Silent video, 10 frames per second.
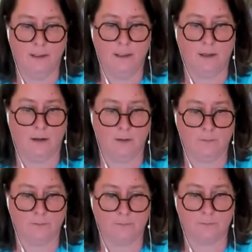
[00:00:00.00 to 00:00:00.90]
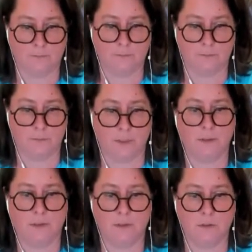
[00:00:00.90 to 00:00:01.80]
any column.
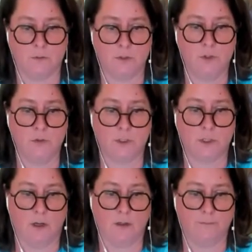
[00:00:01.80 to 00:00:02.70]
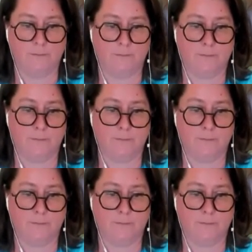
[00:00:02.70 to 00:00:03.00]
So we're going to choose a column.